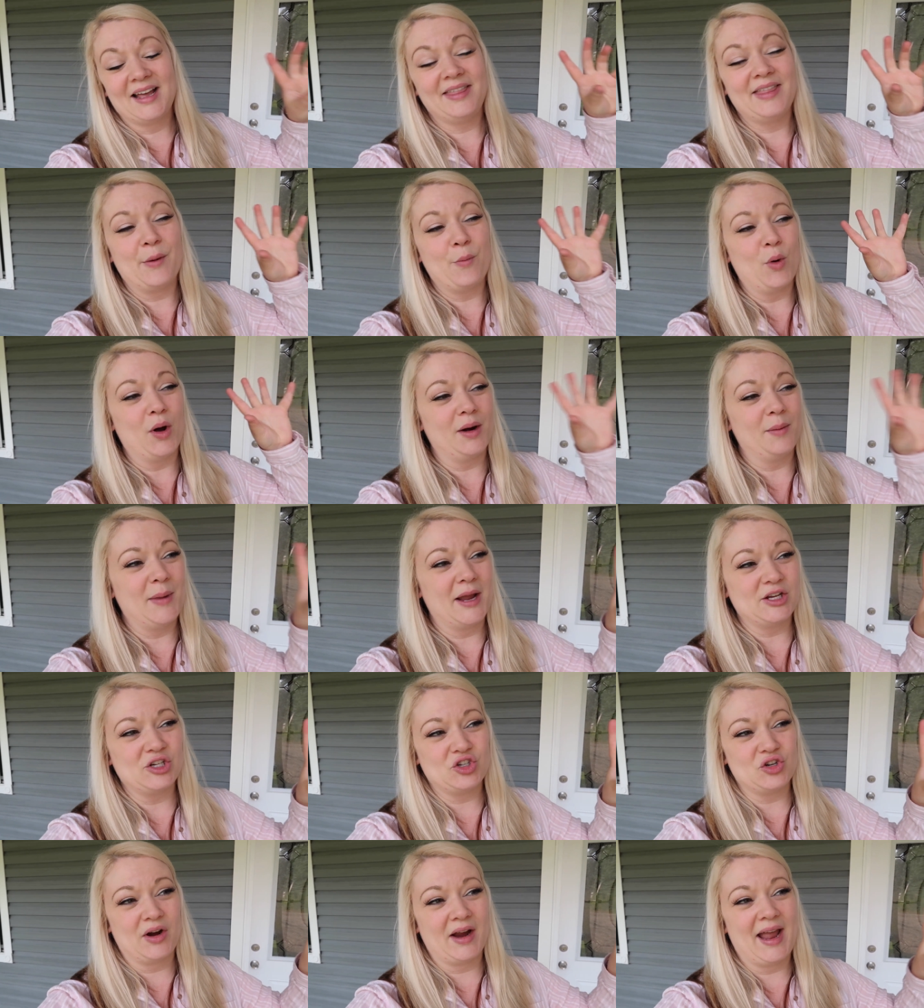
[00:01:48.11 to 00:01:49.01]
They want to
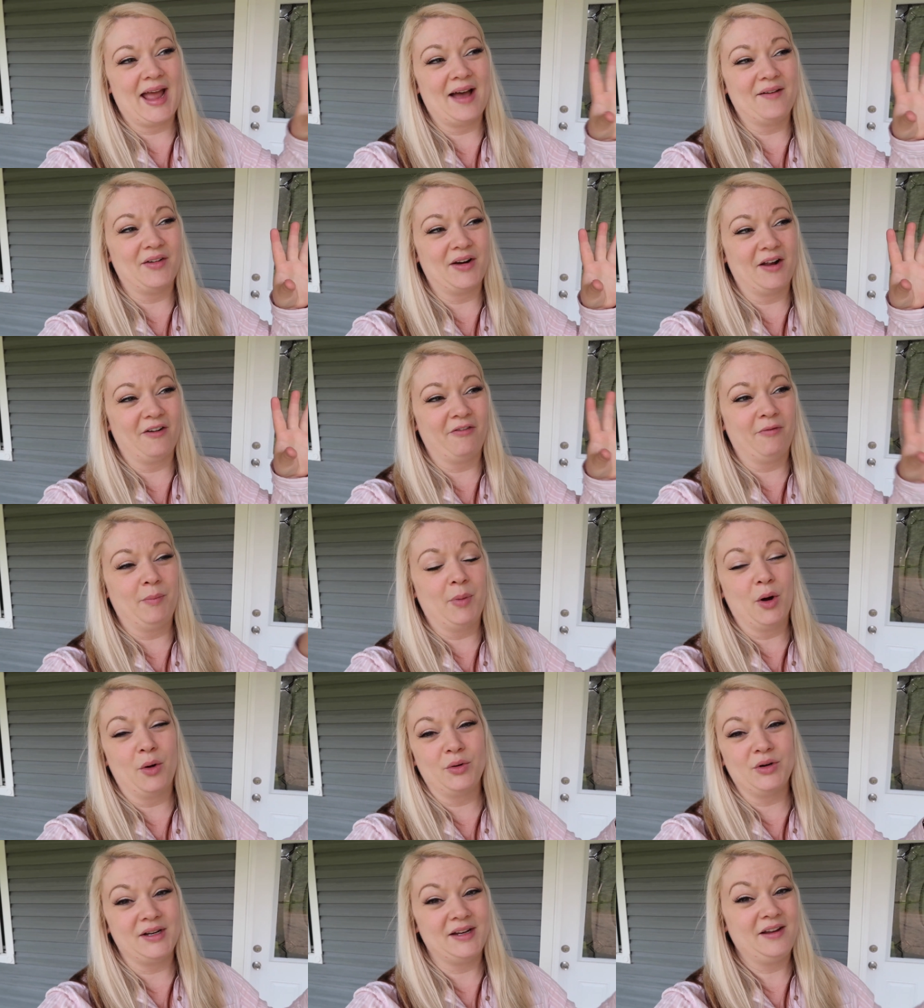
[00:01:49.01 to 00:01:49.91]
make sure I have enough
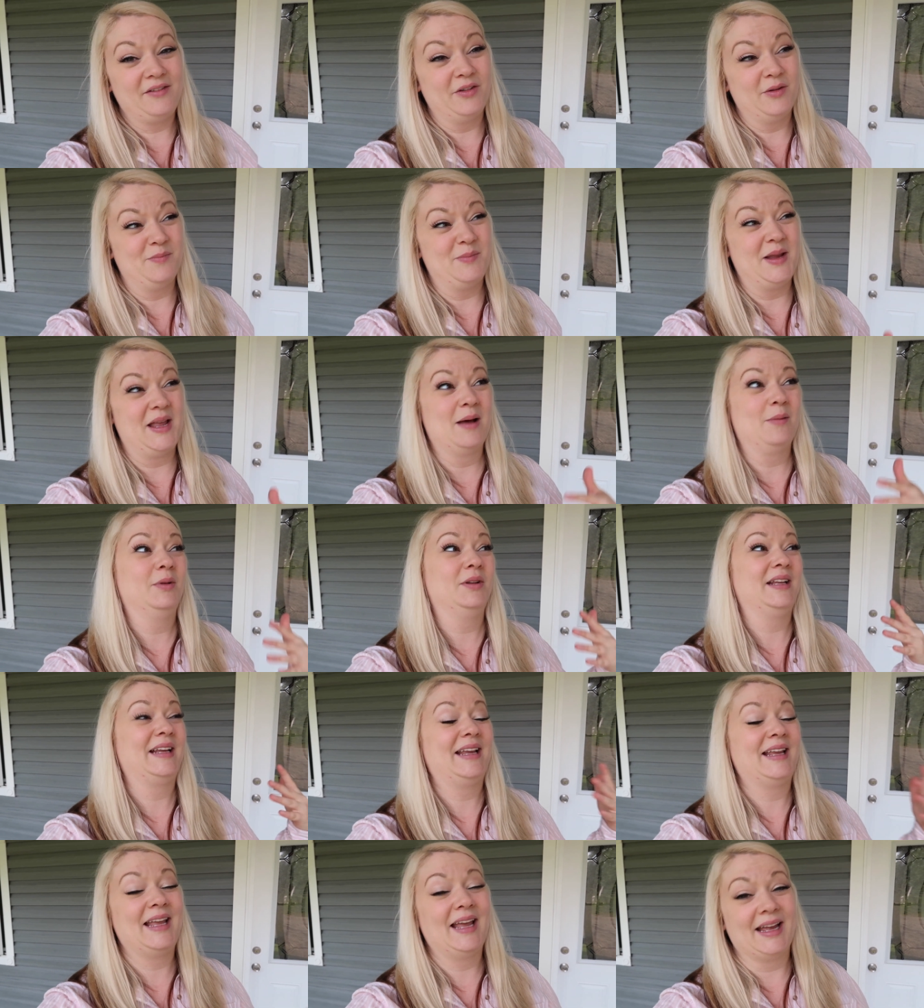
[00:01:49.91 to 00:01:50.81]
bone to even be able
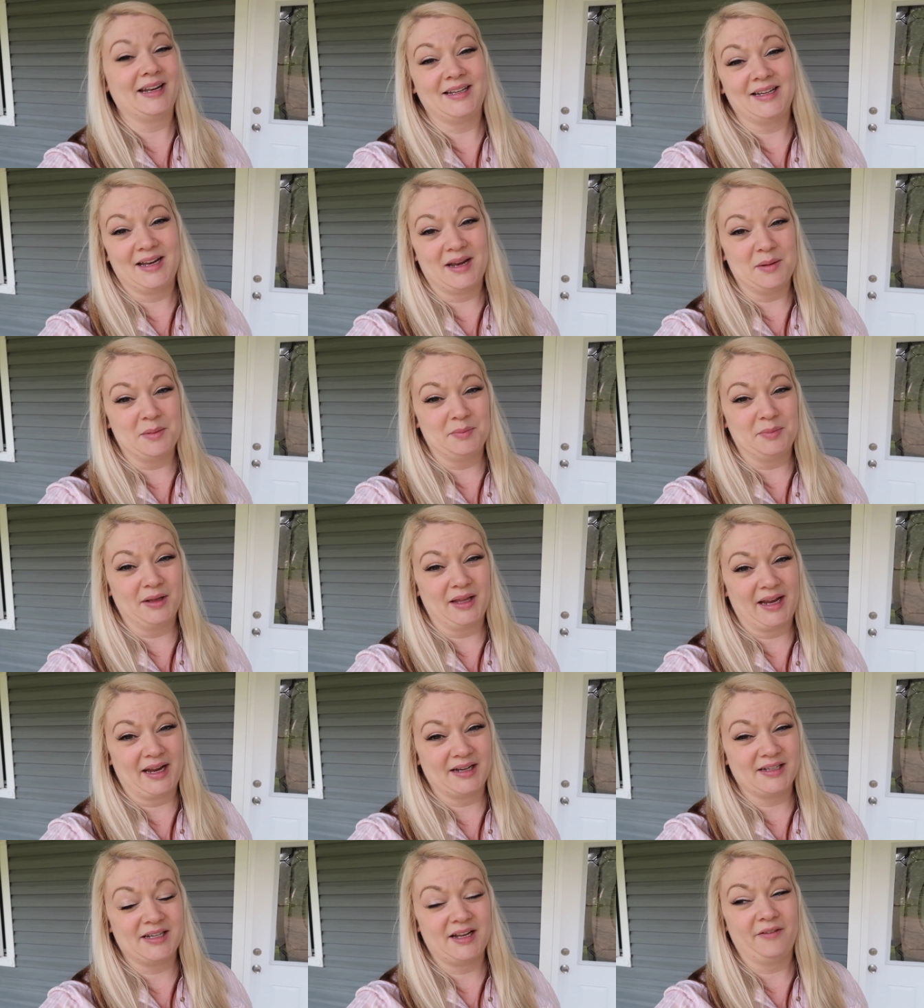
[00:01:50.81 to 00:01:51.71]
to get an
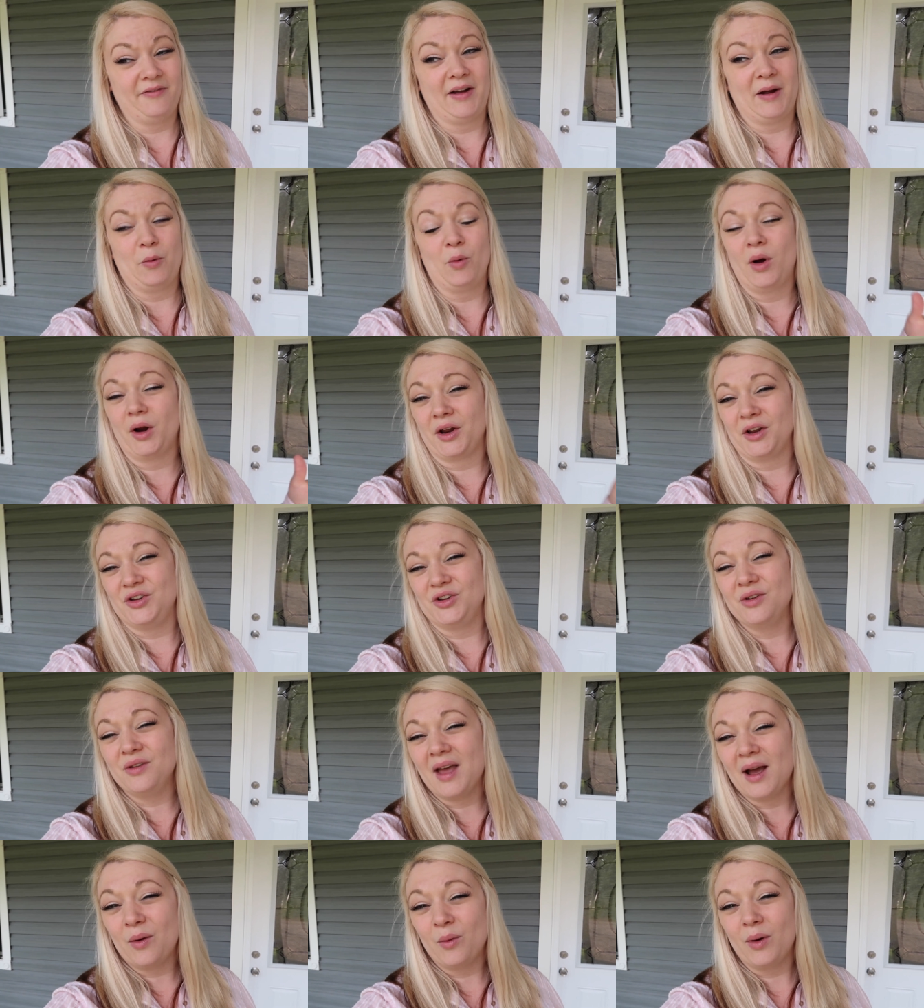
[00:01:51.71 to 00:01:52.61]
implant if I want to
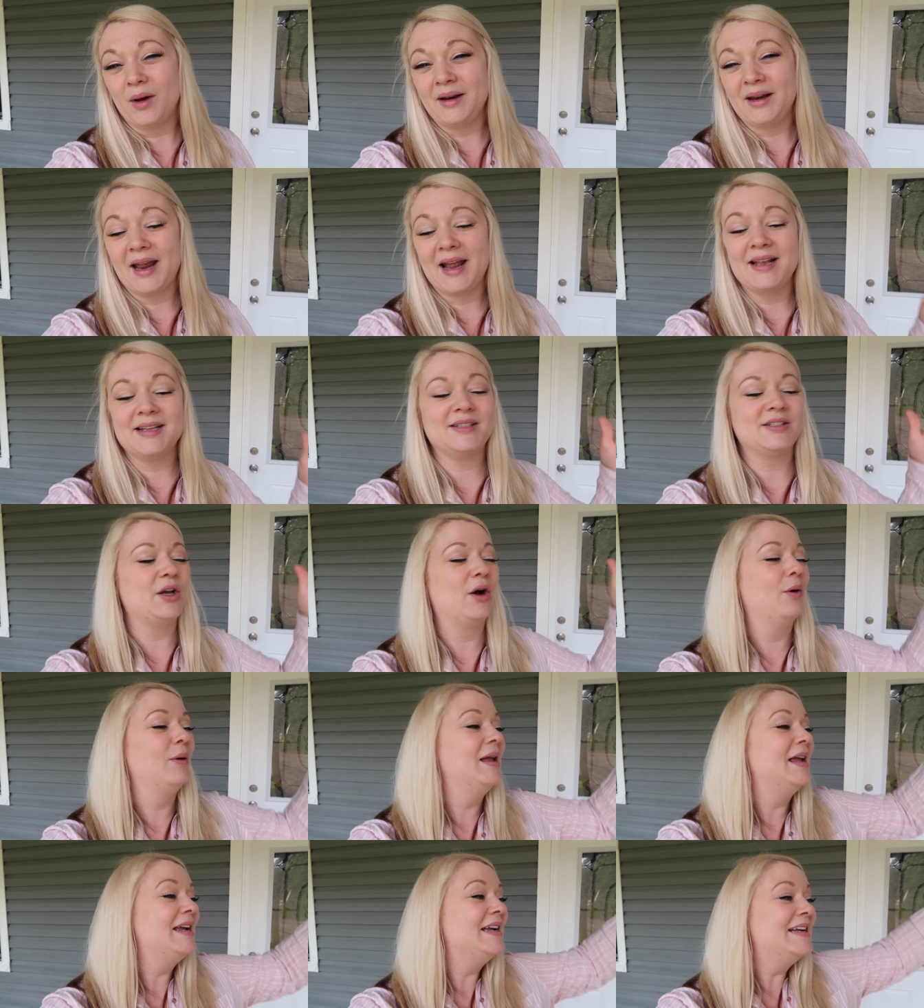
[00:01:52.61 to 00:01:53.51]
do that one day.
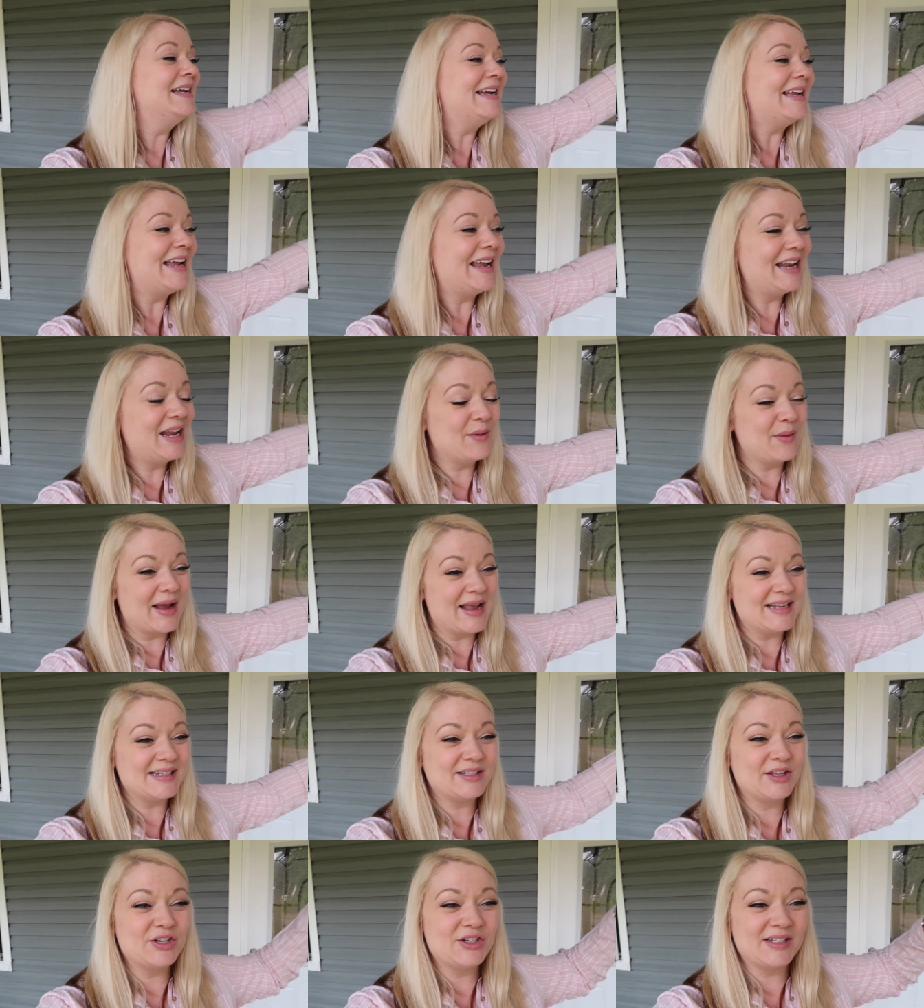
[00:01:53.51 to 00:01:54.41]
So
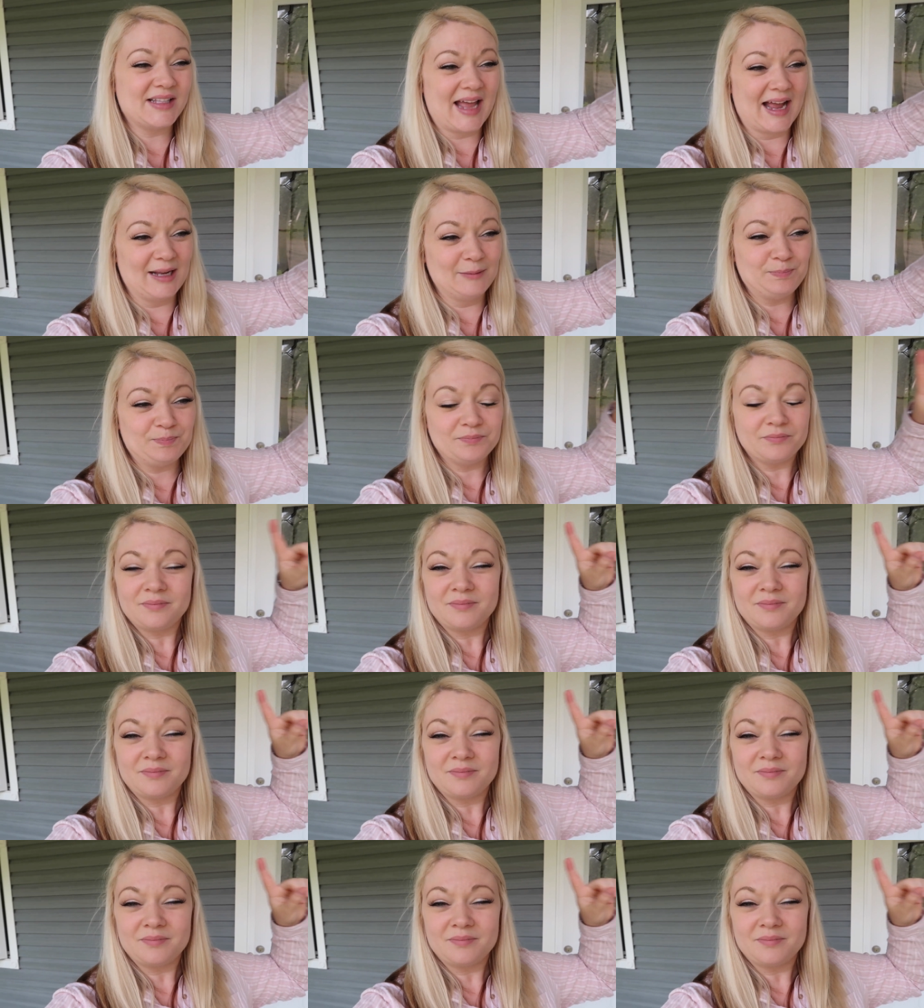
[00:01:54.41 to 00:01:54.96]
anyways, there's that.